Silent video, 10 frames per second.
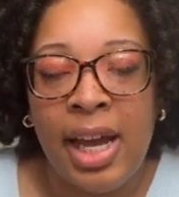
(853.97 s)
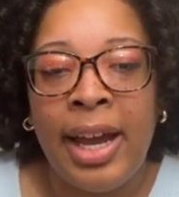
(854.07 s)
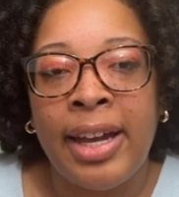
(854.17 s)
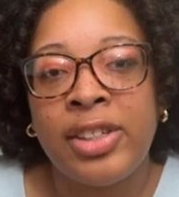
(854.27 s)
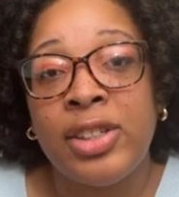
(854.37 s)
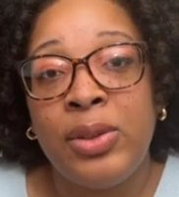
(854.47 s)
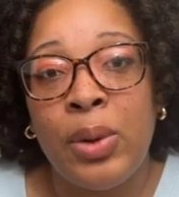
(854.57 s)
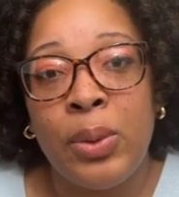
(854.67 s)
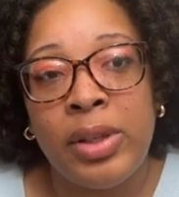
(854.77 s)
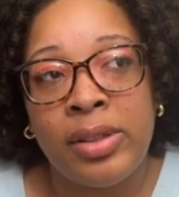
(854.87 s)
I actually
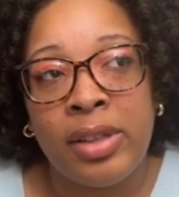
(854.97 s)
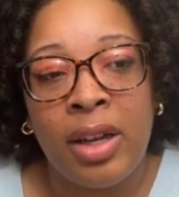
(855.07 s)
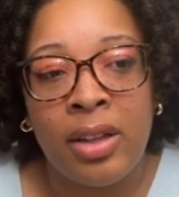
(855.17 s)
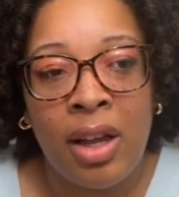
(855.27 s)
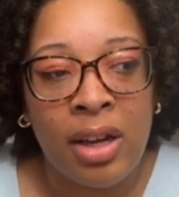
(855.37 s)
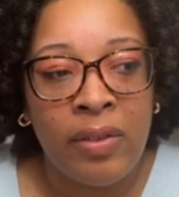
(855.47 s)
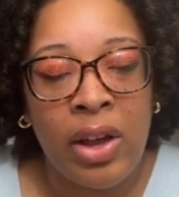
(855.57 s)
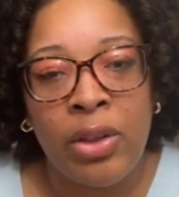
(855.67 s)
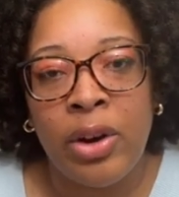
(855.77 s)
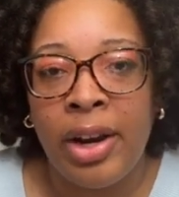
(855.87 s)
noticed a lot of
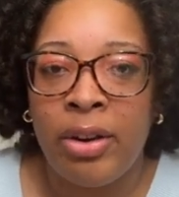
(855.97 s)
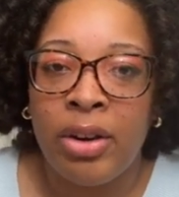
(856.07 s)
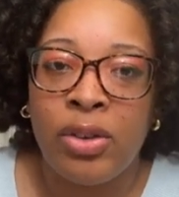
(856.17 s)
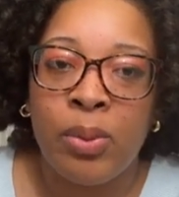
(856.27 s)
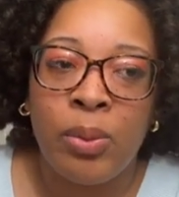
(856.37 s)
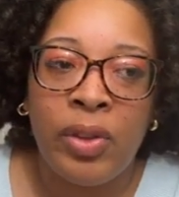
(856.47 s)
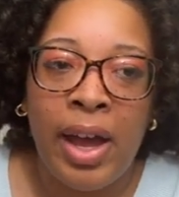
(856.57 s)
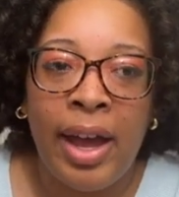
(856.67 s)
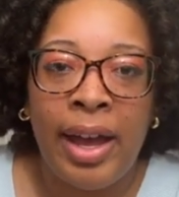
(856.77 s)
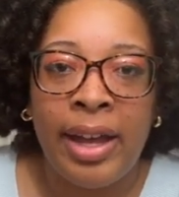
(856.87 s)
other areas that
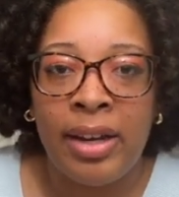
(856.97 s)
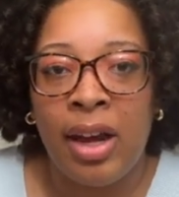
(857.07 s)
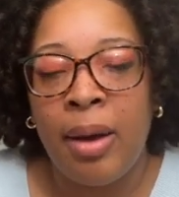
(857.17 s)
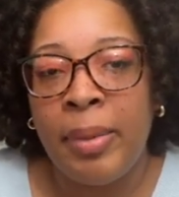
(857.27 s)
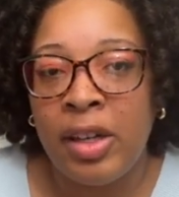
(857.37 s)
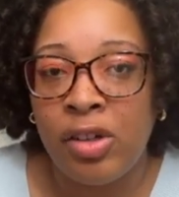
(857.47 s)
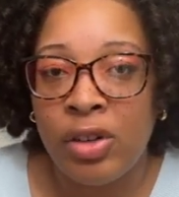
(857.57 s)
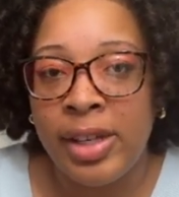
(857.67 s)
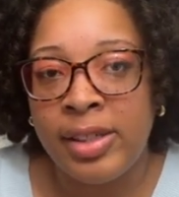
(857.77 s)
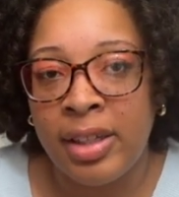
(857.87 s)
I had not been
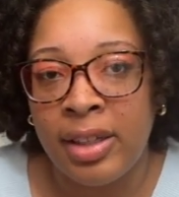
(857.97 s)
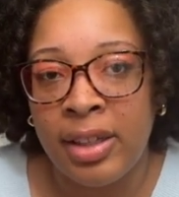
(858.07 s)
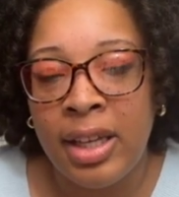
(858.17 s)
addressing,